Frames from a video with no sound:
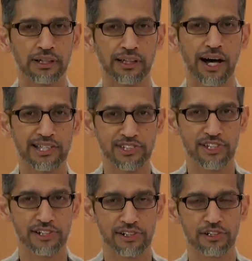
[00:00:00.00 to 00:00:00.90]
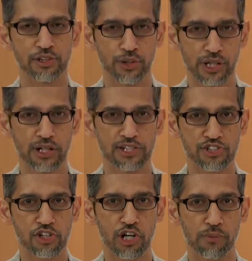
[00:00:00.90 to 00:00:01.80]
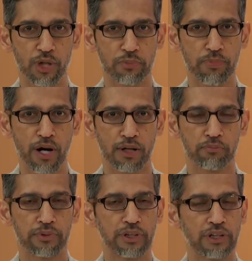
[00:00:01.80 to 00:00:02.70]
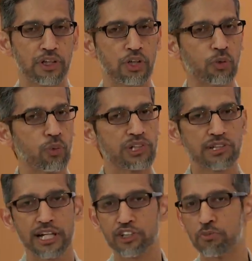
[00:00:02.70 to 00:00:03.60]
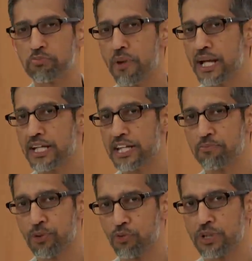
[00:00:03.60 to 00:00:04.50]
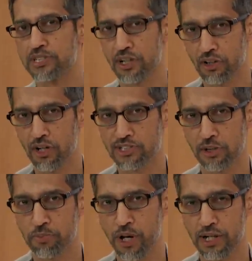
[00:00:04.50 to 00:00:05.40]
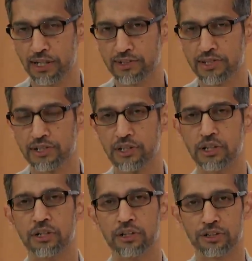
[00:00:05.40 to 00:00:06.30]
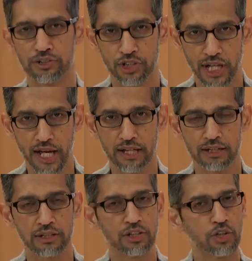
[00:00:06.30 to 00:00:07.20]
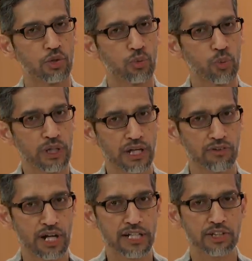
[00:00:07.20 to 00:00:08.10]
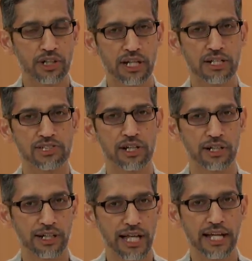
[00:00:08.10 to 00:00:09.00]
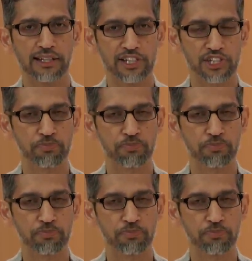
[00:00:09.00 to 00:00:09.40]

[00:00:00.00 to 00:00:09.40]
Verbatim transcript: Last year, you heard us talk about PaLM, which led to many improvements across our products. Today, we are ready to announce our latest